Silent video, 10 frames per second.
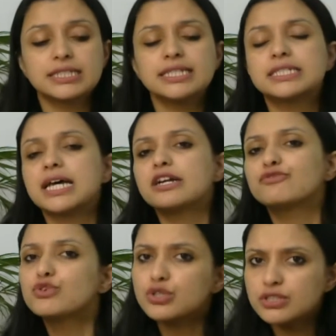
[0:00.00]
They start
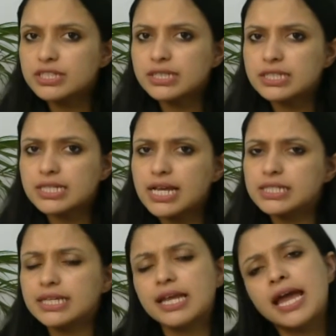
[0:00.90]

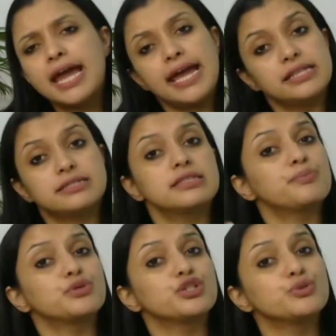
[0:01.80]
photosynthesizing, hence they
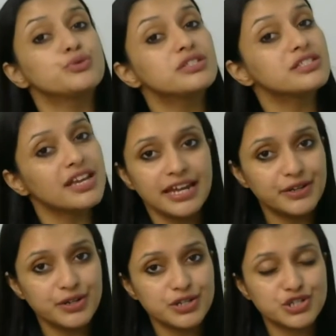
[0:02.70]
produce
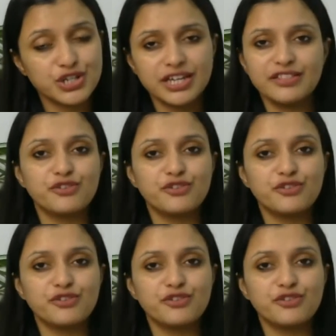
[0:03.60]
energy in the